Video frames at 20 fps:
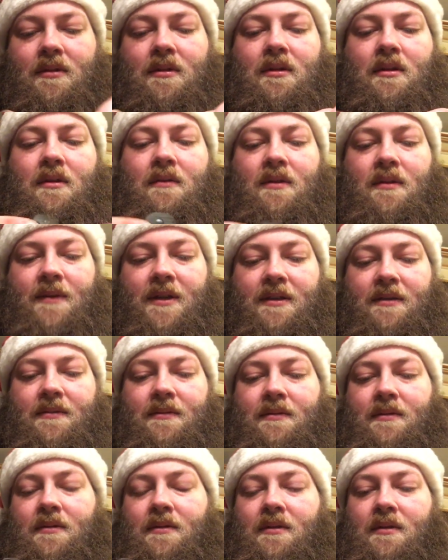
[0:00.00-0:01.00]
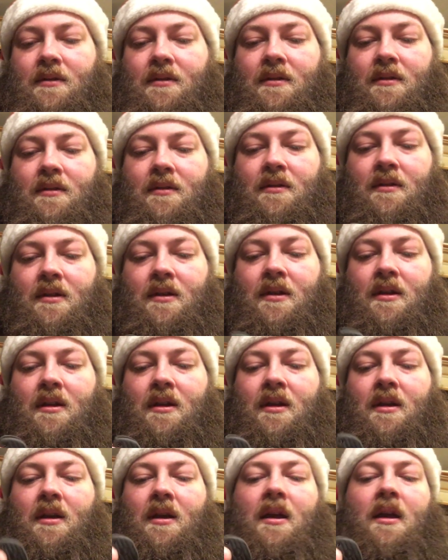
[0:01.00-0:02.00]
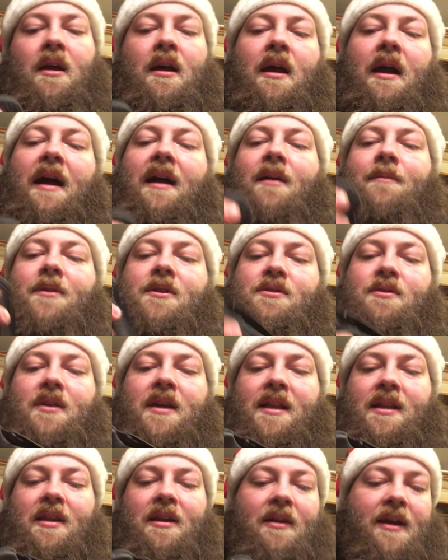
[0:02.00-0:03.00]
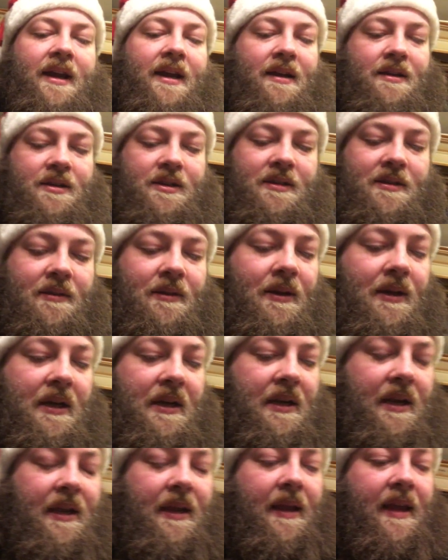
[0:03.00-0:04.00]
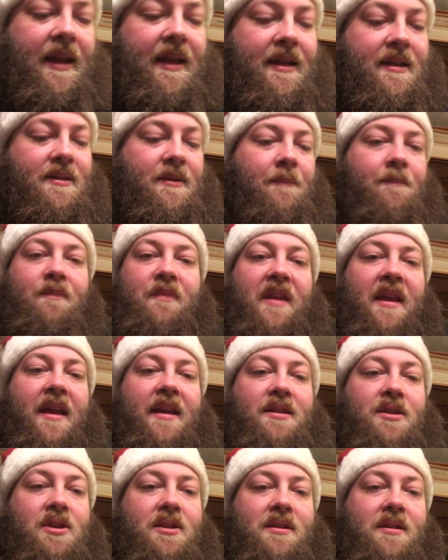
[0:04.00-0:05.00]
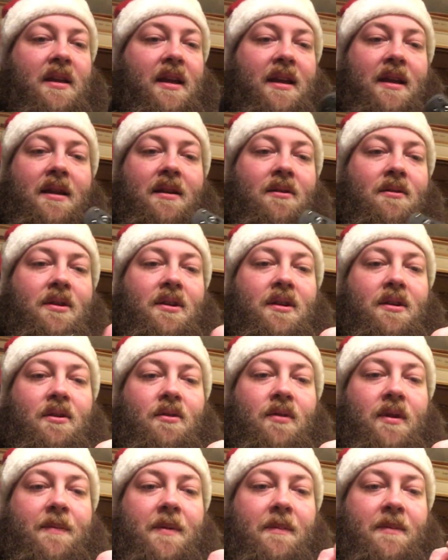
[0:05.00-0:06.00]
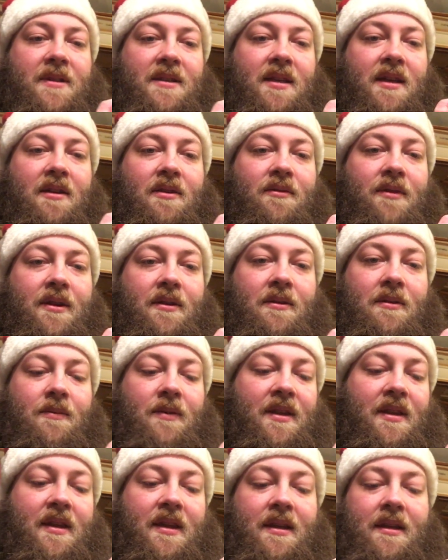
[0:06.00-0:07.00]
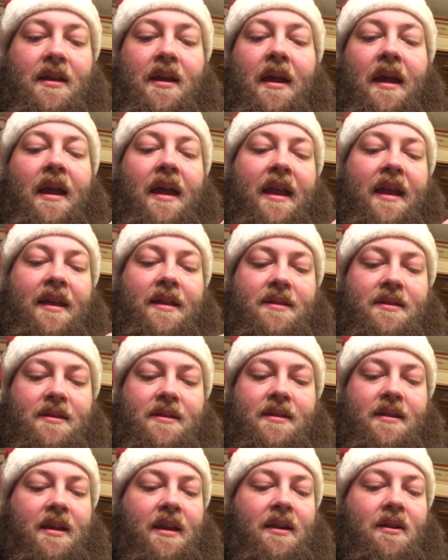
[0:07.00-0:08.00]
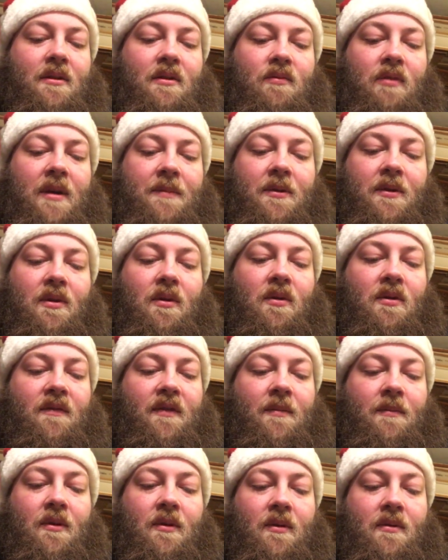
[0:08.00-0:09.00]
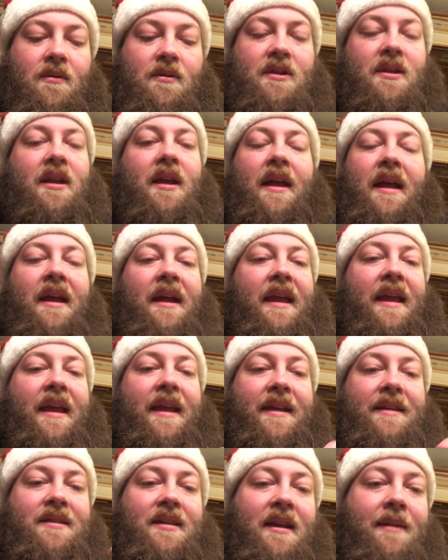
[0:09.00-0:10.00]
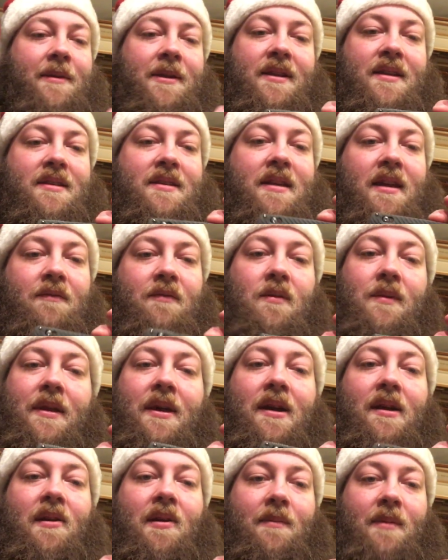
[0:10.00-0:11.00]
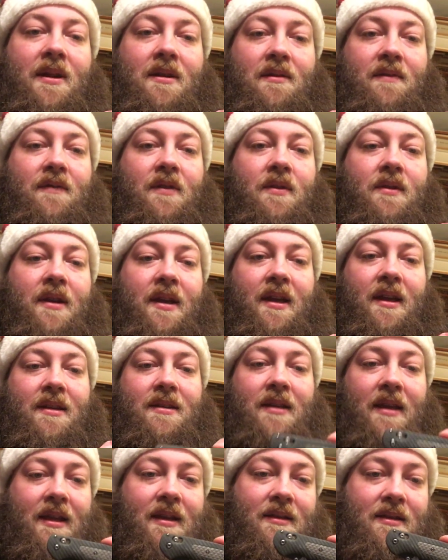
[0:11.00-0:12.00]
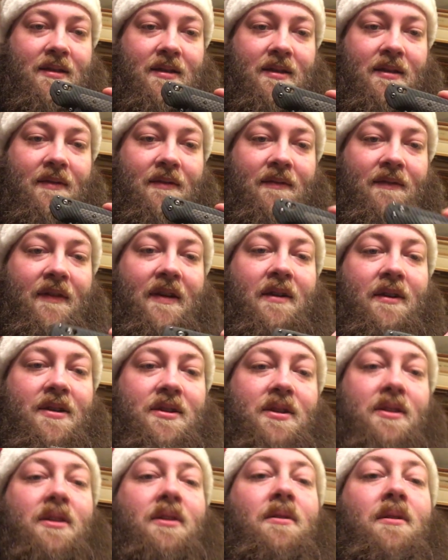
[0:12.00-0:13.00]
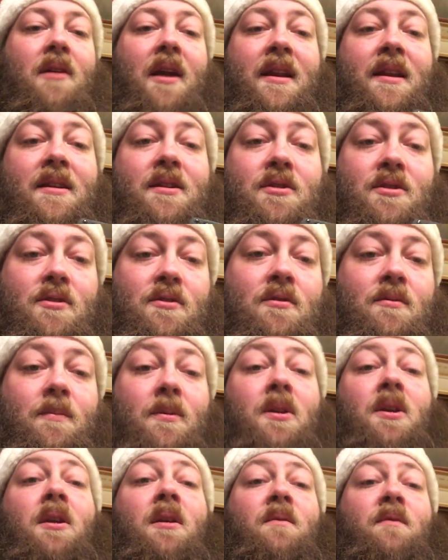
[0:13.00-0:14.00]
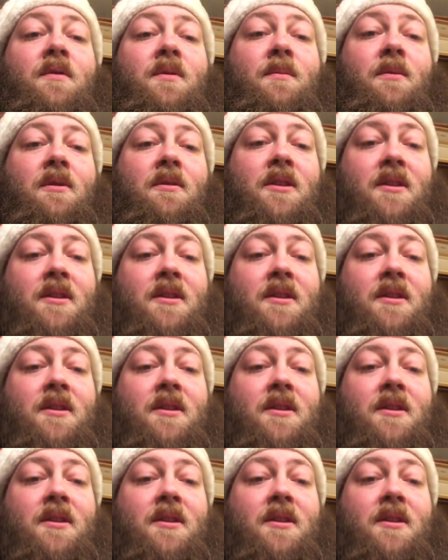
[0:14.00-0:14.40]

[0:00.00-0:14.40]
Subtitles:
Oh, what am I doing? You do get their Axis lock, and it's just, the grippy material with it. It's, a rubber overmold, and, I mean, this knife will not come out of your hand. It's very secure, and it is super comfortable.